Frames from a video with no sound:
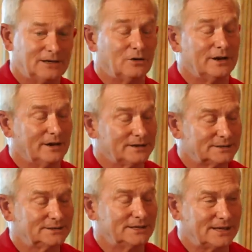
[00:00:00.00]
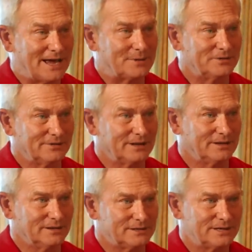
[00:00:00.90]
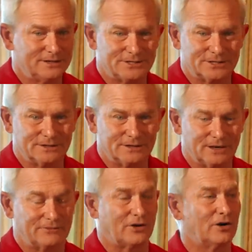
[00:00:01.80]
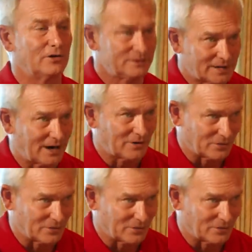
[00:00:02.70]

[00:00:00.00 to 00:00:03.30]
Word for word: Quite honestly, it captivated the attention of our entire